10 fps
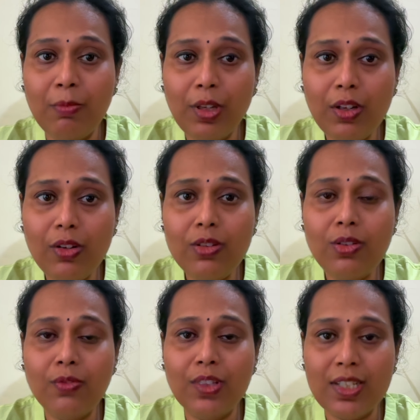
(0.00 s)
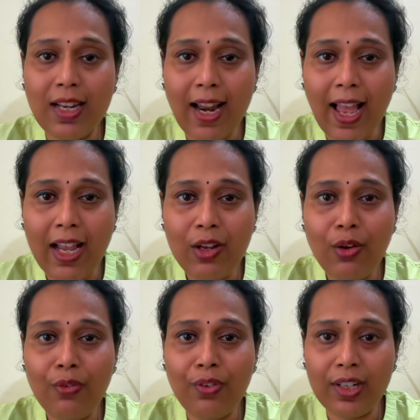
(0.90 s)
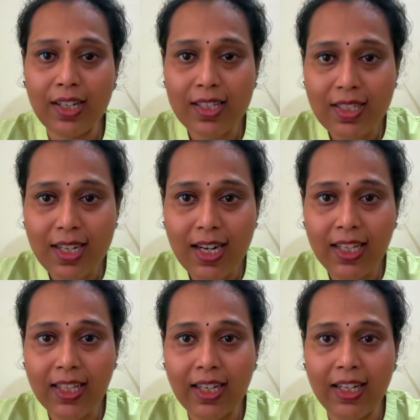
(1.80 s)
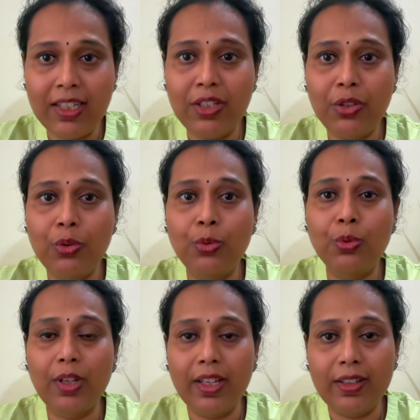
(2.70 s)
because of this lack of understanding related to